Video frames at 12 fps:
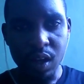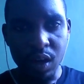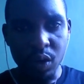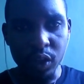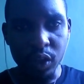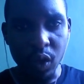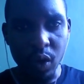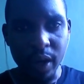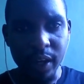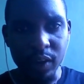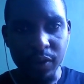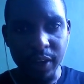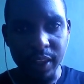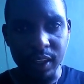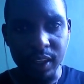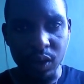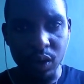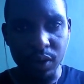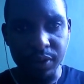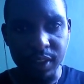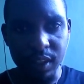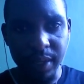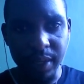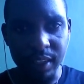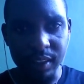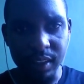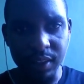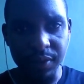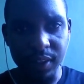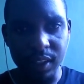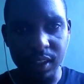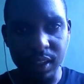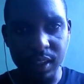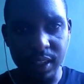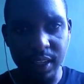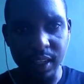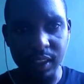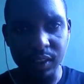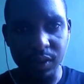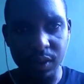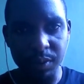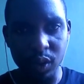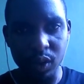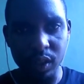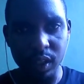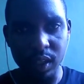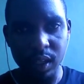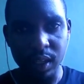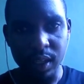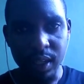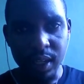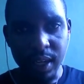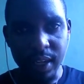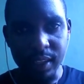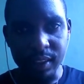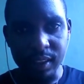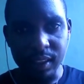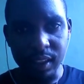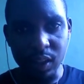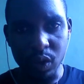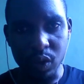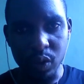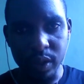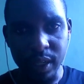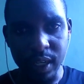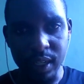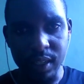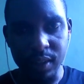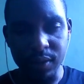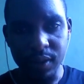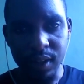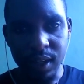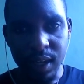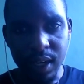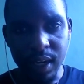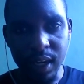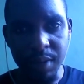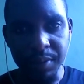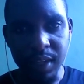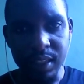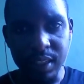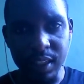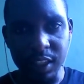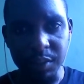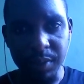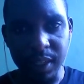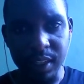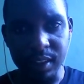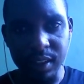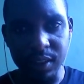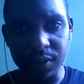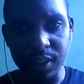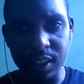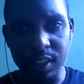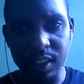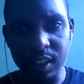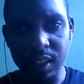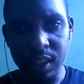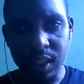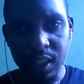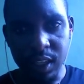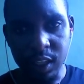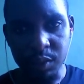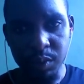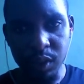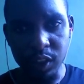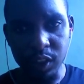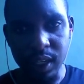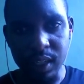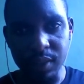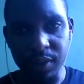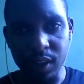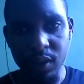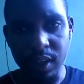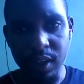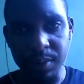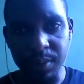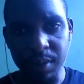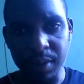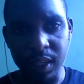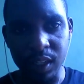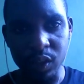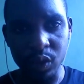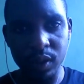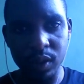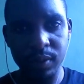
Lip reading: We also go ahead to find the integral of t minus t infinity dx from 0 to L as equal to negative lambda ts minus t infinity exponential negative L over lambda minus 1.